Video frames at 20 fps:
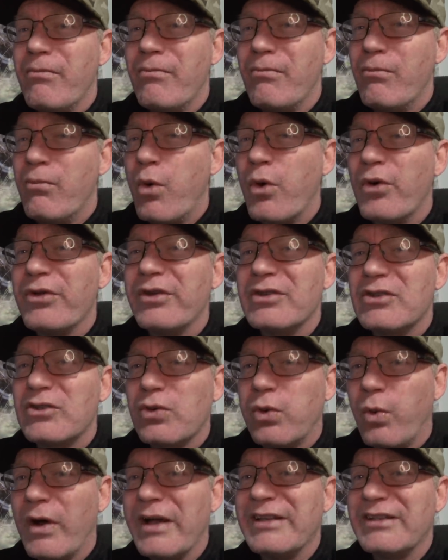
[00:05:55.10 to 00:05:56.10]
more than
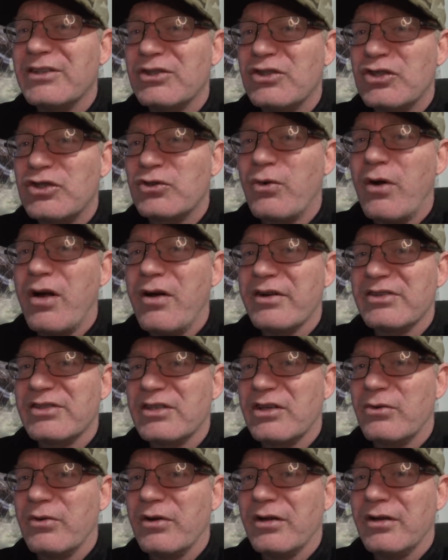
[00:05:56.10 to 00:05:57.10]
twice as strong
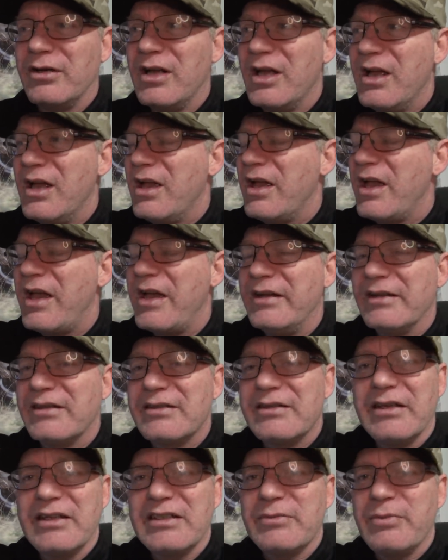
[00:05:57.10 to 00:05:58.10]
as a gorilla. And
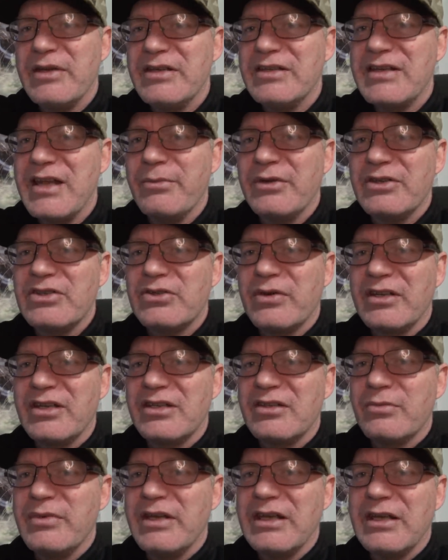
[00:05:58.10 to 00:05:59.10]
it's, it's been
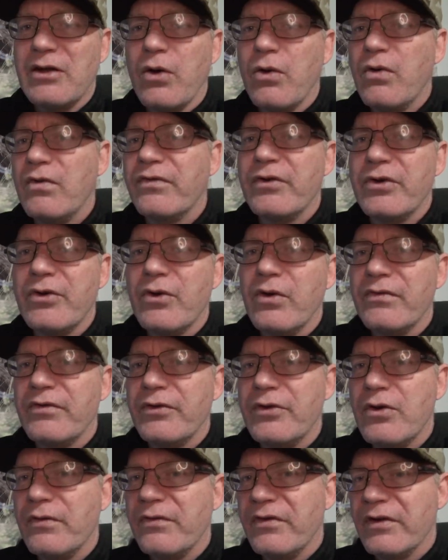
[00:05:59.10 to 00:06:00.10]
demonstrated to me over and
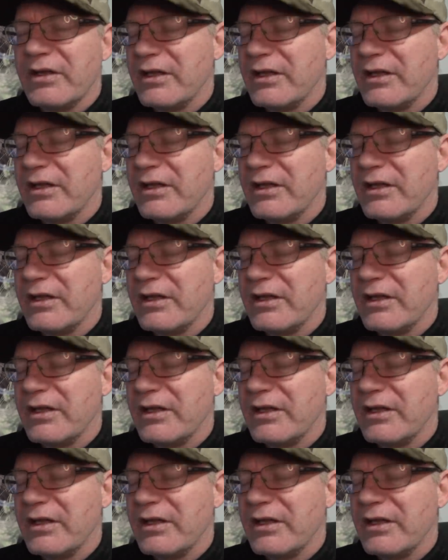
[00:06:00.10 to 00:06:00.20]
over and over